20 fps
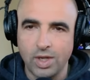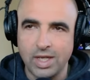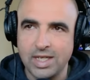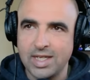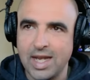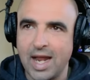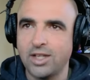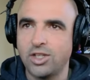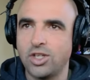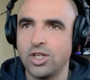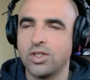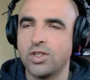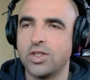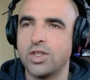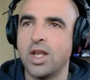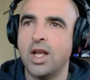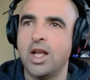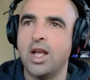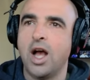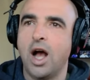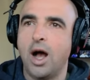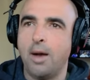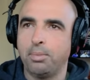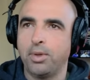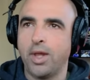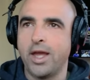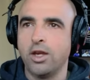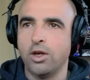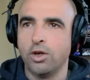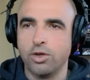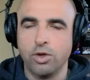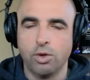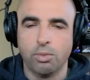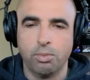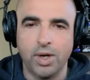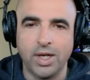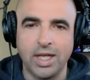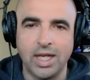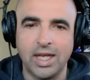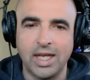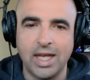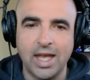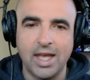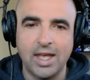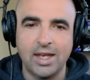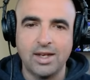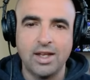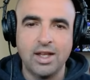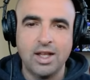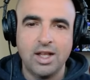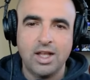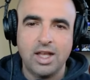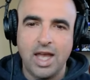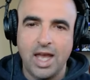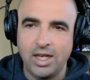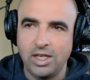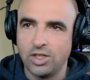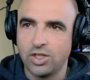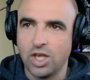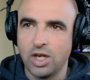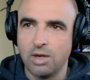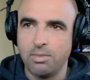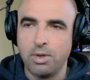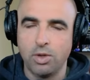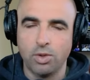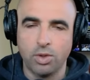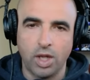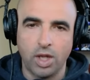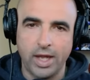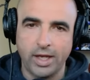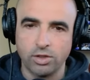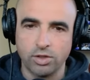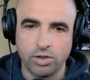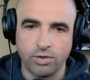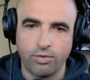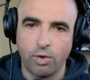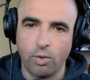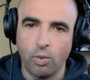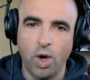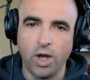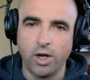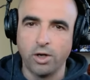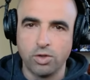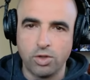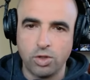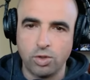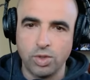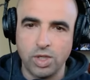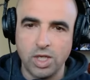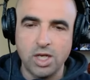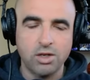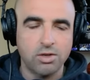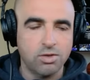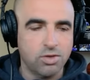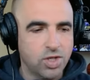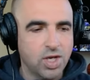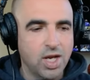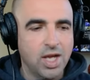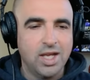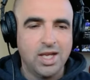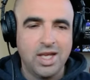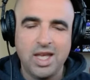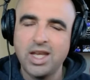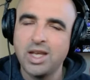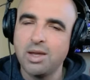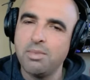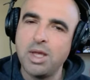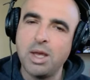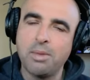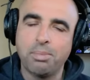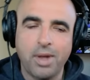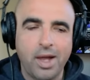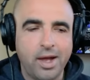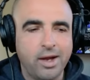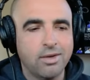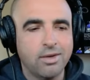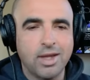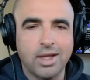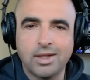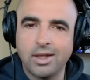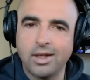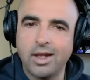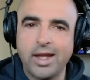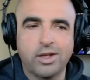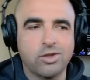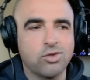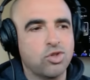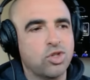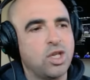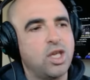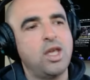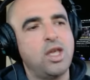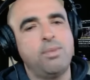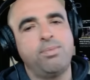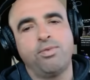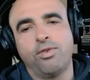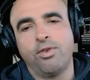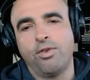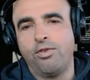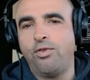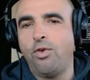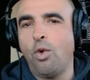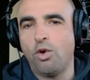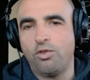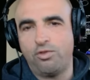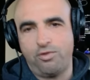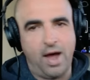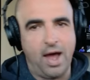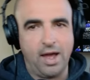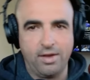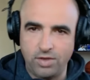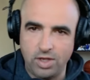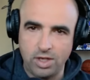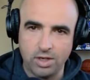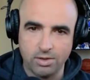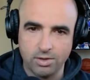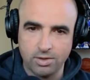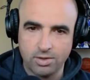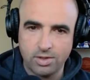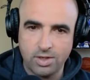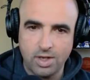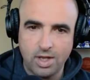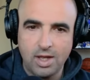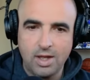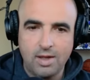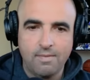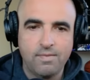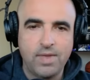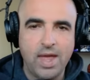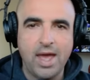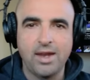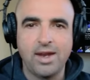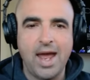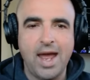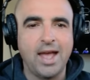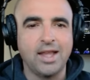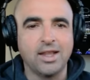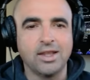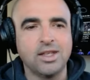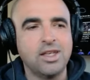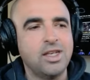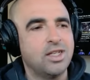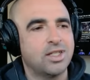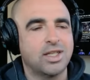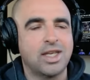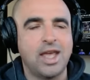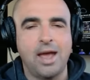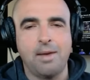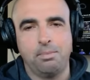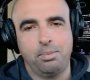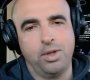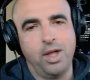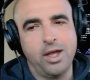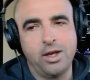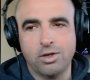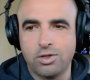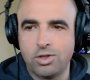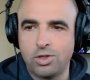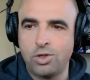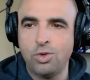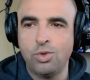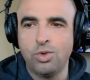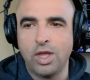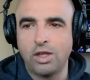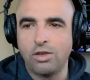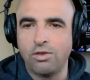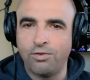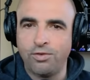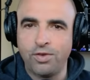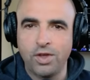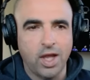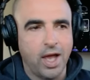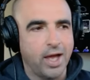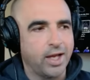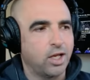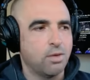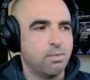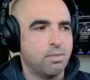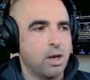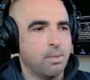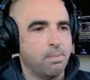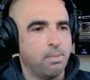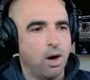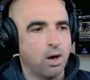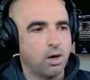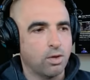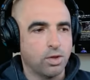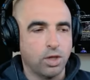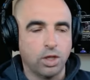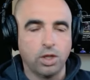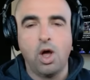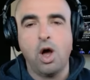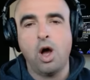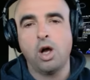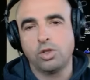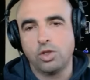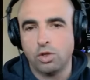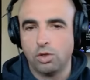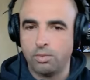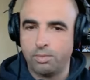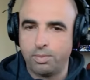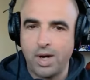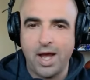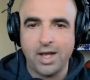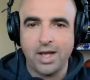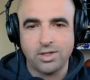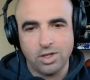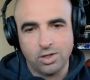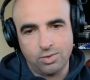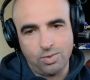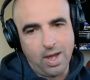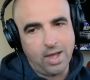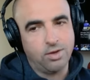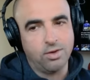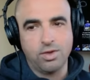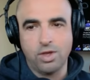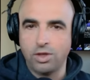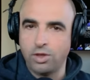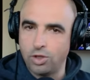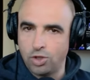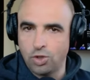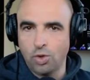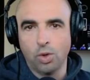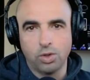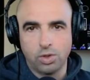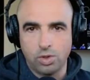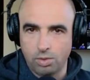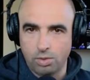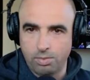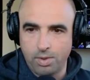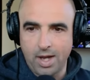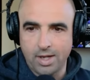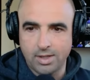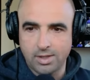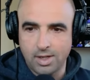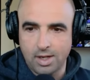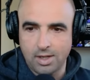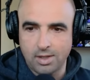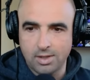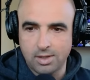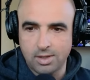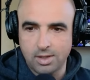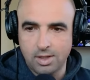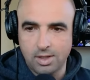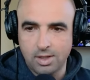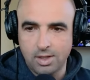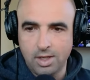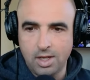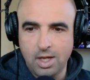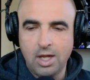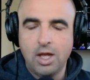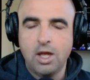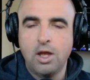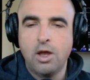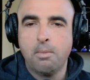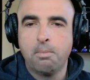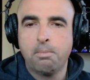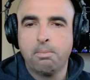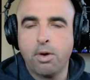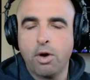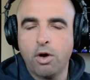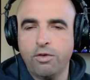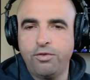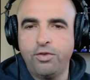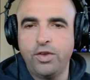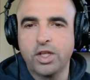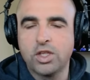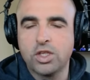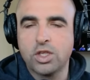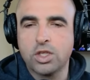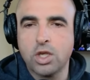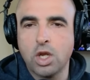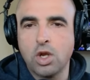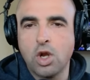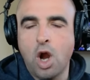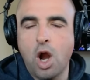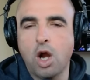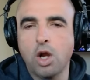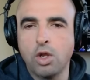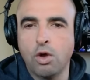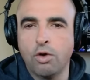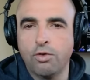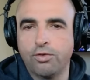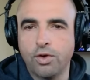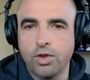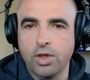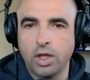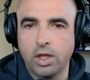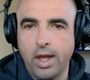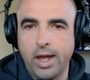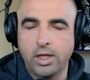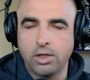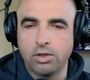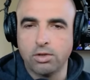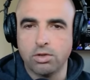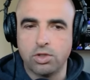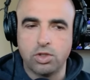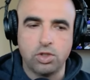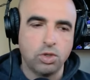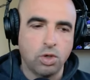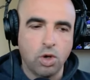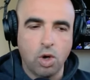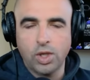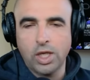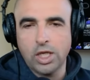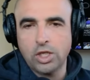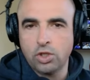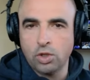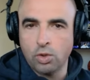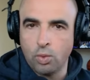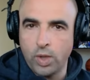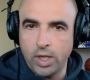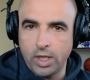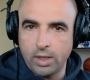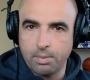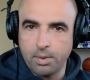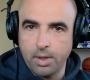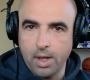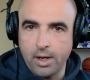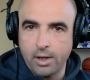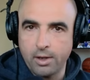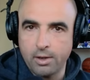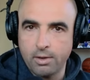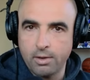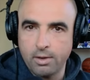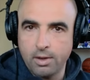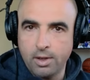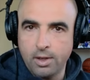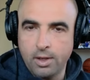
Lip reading: He's not just a player you're bringing in and he's going to be with the Lakers for 1 or 2 years. He could be a player that the Lakers keep for 4 or 5 years, that at least get players too that you feel like could be a part of the long-term process rather than the short-term process. Perfect scenario for the Lakers. You go get your wing player.